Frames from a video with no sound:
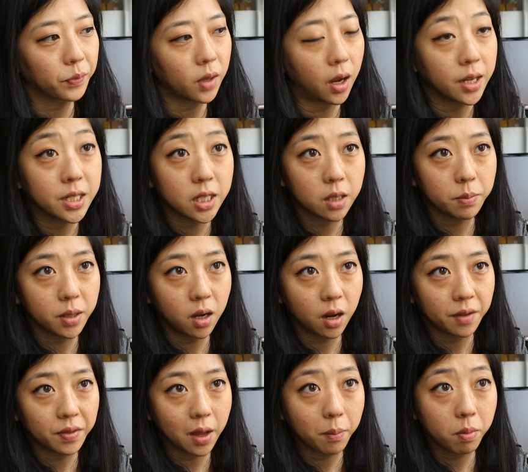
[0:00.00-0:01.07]
idea
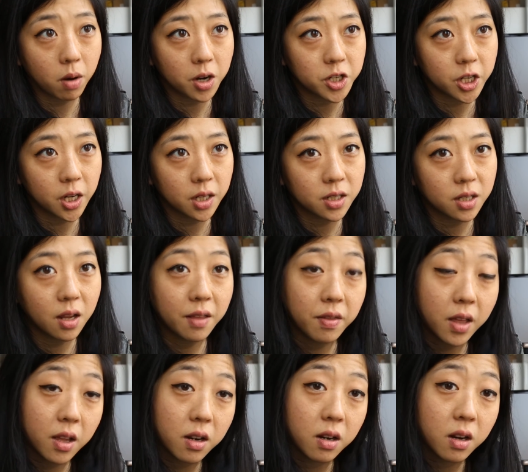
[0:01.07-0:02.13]
behind that project. And
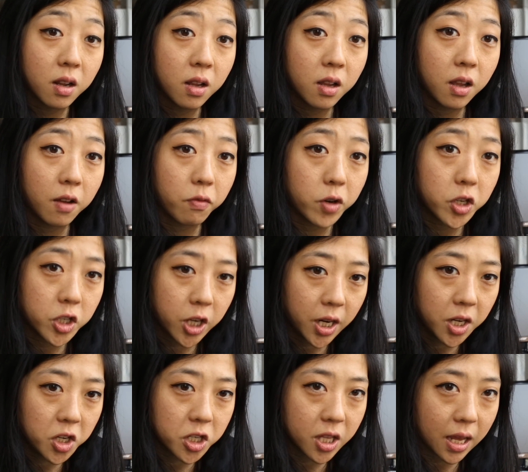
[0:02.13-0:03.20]
then if we
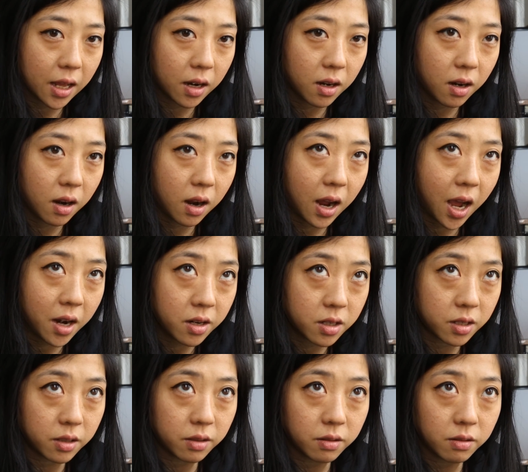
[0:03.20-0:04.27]
change that
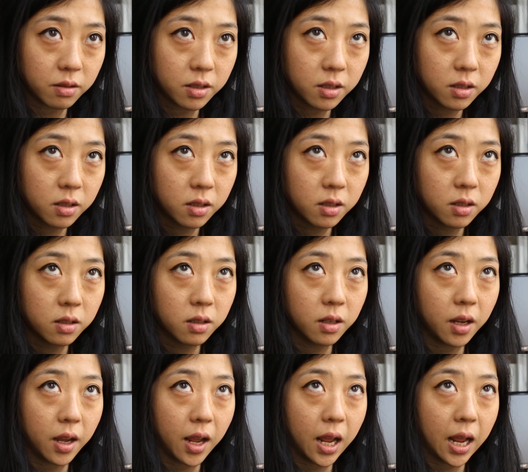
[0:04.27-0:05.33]
attitude
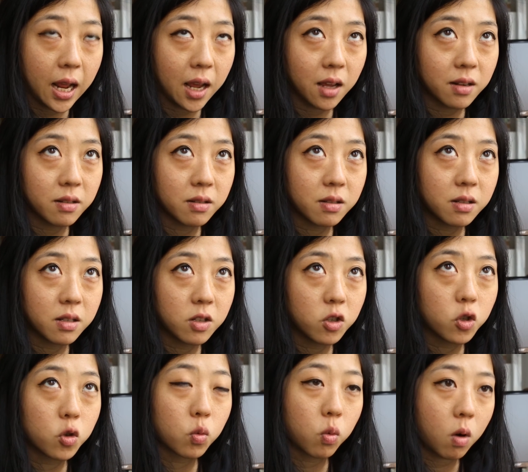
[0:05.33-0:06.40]
and
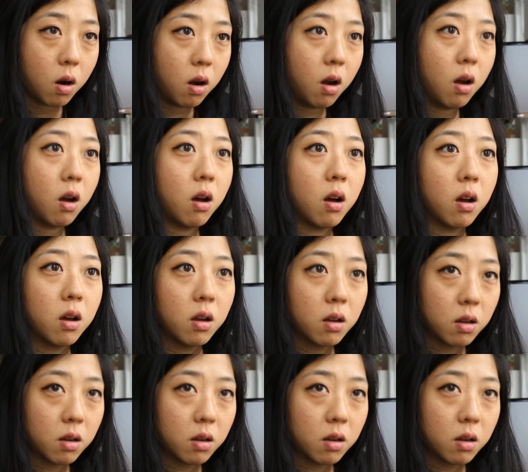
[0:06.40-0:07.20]
draw